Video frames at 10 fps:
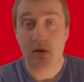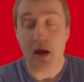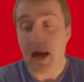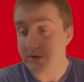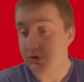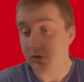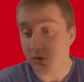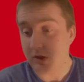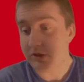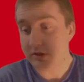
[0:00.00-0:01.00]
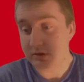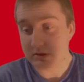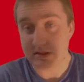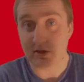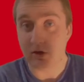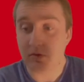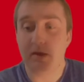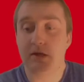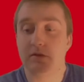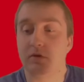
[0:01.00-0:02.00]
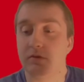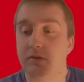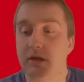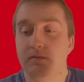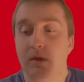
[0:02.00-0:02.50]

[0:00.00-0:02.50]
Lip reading: And so the question still remains for me,